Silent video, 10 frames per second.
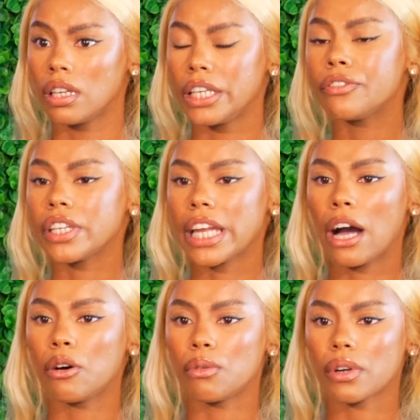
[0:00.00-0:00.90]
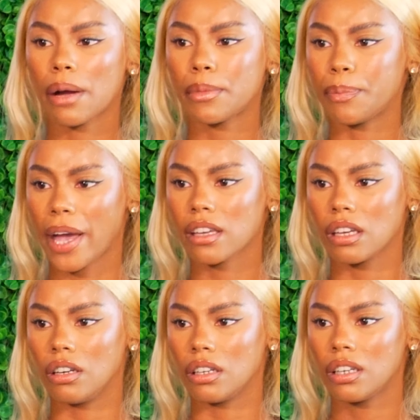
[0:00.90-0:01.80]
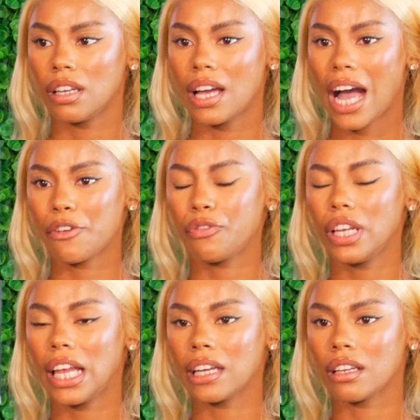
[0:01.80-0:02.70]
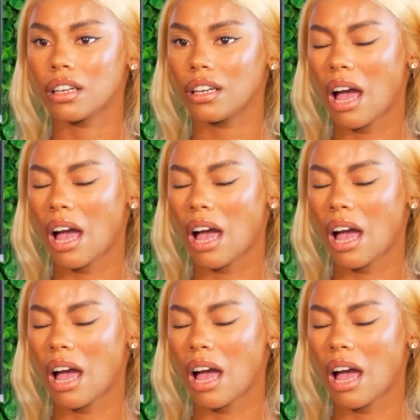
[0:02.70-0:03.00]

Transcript: Even now, coming back here, I feel like